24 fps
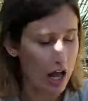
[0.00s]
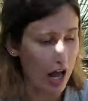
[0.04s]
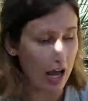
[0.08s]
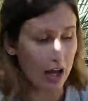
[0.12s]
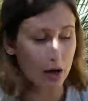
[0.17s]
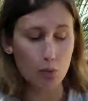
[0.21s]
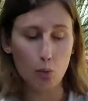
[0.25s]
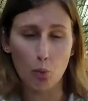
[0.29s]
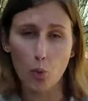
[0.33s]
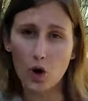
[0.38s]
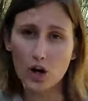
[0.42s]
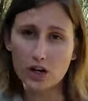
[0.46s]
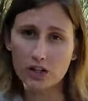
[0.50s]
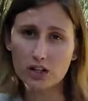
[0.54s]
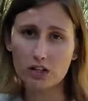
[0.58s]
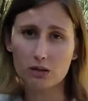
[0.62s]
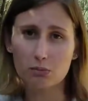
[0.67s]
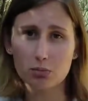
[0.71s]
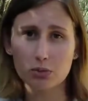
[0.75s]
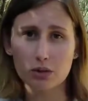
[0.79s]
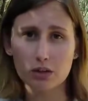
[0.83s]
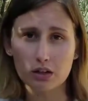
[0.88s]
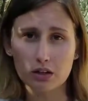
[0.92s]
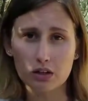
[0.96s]
and one
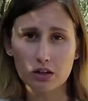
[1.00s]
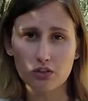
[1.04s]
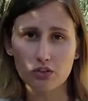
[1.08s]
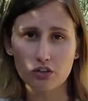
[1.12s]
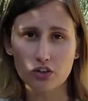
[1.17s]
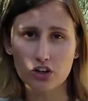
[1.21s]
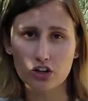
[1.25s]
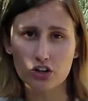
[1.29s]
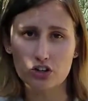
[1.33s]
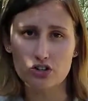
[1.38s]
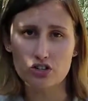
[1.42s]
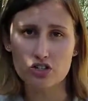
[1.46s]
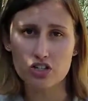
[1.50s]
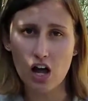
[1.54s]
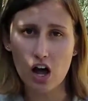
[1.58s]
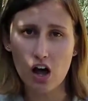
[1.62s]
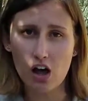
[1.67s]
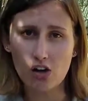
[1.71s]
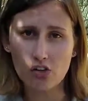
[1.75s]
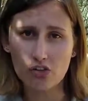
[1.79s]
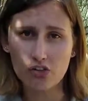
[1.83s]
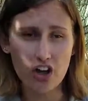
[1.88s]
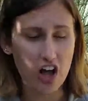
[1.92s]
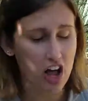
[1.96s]
completely for
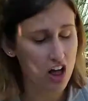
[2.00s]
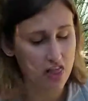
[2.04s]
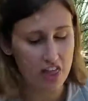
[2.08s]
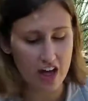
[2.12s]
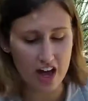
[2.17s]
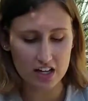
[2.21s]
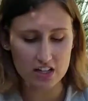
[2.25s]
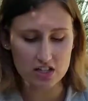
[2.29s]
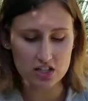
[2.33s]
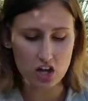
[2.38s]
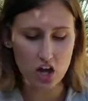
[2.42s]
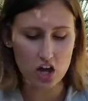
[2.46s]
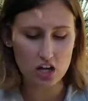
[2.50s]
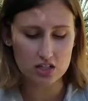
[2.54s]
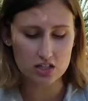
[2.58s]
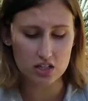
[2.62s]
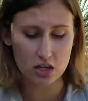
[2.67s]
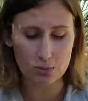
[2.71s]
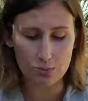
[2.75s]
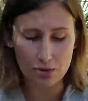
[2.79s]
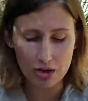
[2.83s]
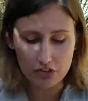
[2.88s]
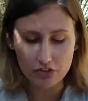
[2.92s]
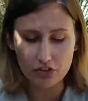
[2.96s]
yourself, that's
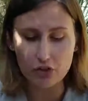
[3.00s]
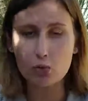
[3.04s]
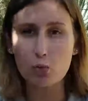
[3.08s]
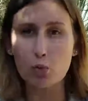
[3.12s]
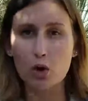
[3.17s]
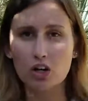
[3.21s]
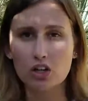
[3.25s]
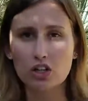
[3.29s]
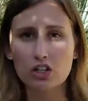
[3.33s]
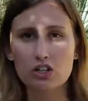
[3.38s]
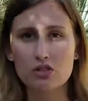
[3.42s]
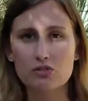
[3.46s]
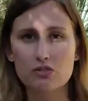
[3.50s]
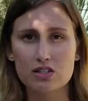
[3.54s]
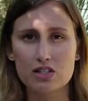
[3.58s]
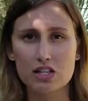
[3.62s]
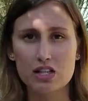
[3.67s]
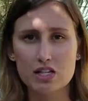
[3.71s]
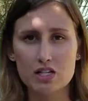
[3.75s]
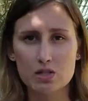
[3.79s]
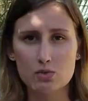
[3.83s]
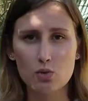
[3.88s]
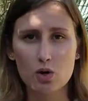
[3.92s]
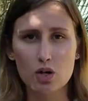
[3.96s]
awesome. If you want to use
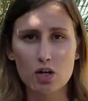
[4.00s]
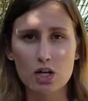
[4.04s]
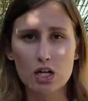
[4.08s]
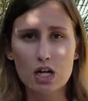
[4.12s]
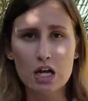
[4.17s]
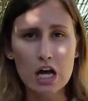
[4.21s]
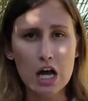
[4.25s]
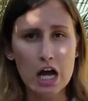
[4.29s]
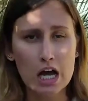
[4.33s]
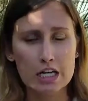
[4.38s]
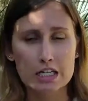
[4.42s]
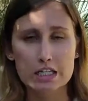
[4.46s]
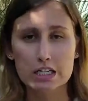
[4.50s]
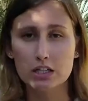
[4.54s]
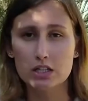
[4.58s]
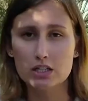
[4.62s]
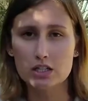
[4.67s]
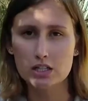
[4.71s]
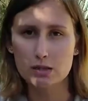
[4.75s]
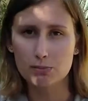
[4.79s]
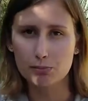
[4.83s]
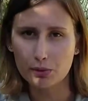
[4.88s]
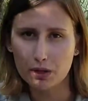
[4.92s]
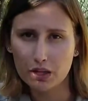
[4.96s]
this one until it's
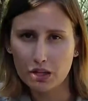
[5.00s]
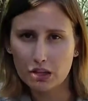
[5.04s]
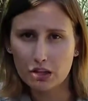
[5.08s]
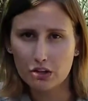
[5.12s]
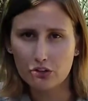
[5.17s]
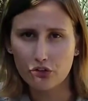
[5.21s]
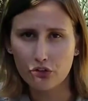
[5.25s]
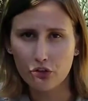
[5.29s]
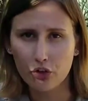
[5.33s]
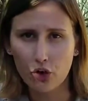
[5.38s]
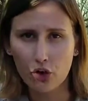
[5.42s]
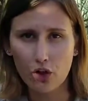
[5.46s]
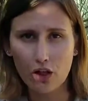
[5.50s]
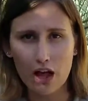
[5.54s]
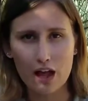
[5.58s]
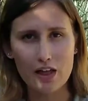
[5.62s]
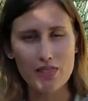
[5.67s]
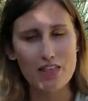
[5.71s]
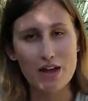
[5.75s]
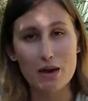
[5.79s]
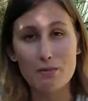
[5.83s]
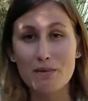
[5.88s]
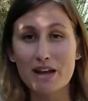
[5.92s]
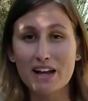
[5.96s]
completely full
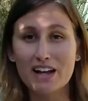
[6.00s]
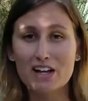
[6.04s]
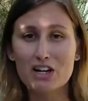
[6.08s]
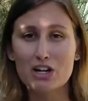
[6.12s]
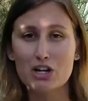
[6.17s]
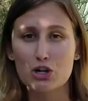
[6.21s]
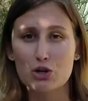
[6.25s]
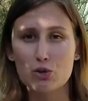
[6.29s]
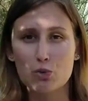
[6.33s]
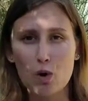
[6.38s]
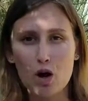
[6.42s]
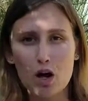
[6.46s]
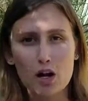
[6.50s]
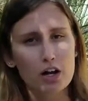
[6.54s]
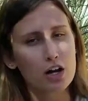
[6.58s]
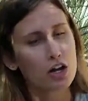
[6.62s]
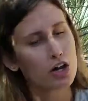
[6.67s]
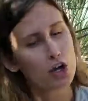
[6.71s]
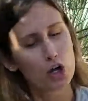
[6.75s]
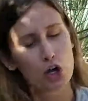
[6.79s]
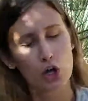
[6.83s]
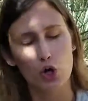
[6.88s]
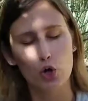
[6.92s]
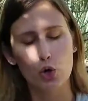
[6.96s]
and then make a new one,
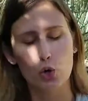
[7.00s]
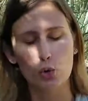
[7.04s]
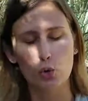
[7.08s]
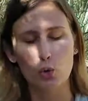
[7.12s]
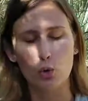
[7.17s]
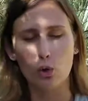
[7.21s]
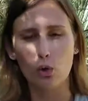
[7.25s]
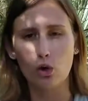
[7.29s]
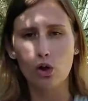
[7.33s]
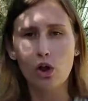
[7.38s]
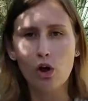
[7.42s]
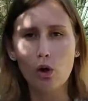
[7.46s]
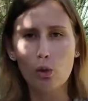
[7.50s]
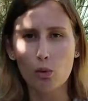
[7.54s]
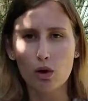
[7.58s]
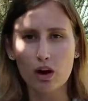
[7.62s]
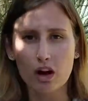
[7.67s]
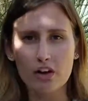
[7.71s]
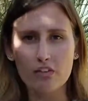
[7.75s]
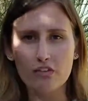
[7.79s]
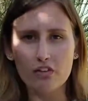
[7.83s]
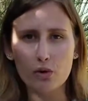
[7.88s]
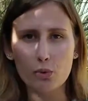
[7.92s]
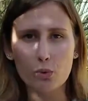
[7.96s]
cool.
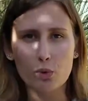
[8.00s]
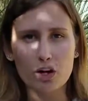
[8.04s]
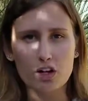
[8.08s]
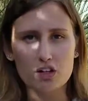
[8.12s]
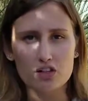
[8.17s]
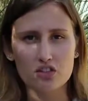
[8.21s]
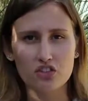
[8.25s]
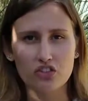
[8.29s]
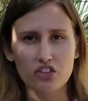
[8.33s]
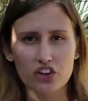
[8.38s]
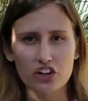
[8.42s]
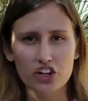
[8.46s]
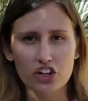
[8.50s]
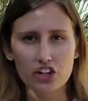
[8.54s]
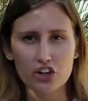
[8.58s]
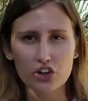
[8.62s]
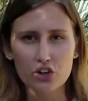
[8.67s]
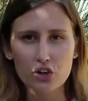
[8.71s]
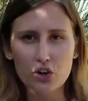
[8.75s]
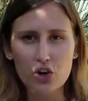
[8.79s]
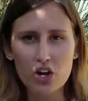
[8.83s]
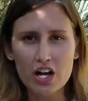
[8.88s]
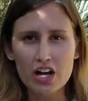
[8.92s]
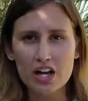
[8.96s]
Whatever works for
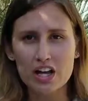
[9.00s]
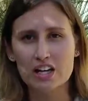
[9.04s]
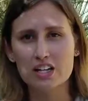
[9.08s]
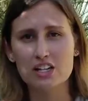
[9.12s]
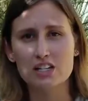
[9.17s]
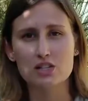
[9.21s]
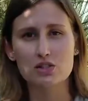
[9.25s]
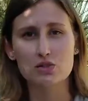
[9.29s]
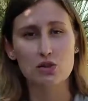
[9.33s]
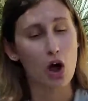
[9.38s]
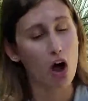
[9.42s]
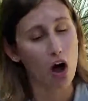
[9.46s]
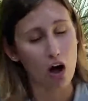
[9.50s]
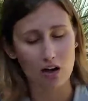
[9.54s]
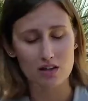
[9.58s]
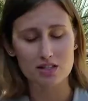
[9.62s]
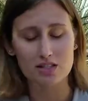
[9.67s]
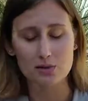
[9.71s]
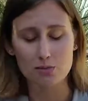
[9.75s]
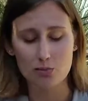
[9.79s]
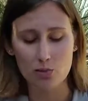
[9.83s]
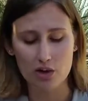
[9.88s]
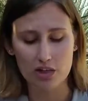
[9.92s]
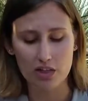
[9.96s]
you is
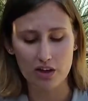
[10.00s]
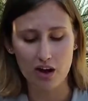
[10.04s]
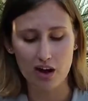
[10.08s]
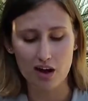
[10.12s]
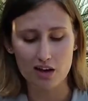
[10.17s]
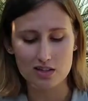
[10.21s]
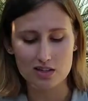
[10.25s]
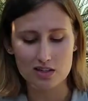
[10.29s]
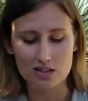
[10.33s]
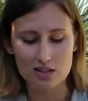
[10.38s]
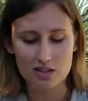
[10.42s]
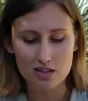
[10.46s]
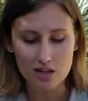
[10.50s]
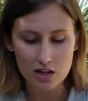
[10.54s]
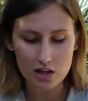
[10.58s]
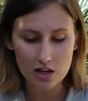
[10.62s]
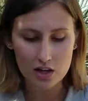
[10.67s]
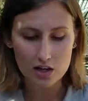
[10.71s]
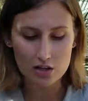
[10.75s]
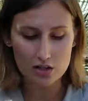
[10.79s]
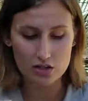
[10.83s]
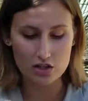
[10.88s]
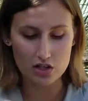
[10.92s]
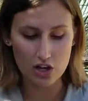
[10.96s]
awesome with us.
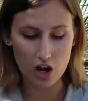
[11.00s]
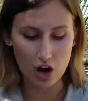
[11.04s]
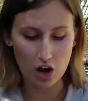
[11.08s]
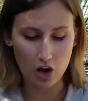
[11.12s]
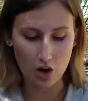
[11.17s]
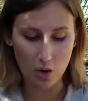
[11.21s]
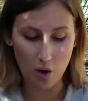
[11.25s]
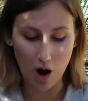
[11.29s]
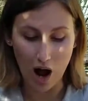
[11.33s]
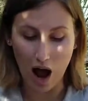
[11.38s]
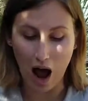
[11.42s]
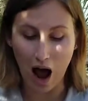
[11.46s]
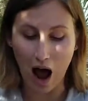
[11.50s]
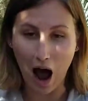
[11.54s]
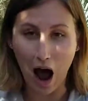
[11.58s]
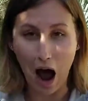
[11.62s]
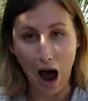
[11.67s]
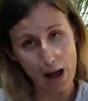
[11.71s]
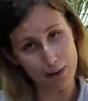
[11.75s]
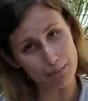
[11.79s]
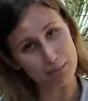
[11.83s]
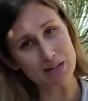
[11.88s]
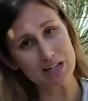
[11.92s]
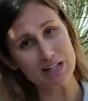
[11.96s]
So
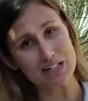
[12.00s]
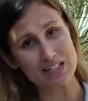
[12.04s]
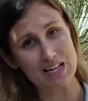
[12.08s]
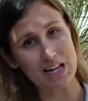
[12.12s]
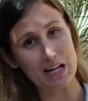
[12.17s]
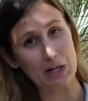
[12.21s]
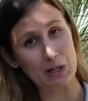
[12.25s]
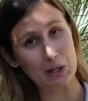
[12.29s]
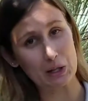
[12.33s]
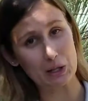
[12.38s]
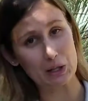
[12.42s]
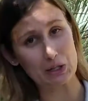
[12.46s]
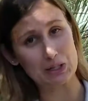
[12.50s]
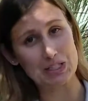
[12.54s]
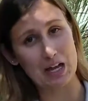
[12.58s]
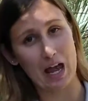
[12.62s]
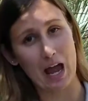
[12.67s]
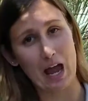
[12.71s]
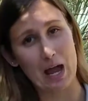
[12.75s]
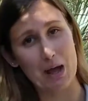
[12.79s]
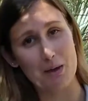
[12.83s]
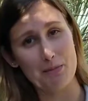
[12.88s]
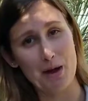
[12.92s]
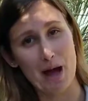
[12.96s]
I'm going to take a little
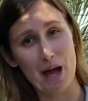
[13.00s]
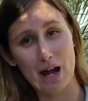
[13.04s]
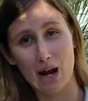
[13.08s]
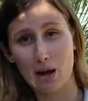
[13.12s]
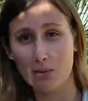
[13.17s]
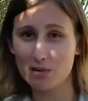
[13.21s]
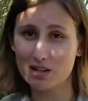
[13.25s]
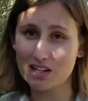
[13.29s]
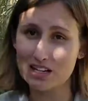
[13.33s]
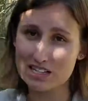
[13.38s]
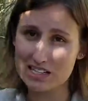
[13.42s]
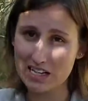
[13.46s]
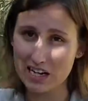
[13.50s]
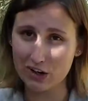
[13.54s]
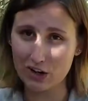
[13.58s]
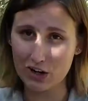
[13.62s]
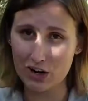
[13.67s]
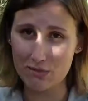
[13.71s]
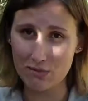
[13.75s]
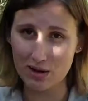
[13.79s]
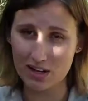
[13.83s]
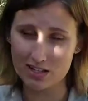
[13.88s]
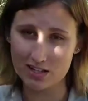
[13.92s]
time and I'm going to decorate my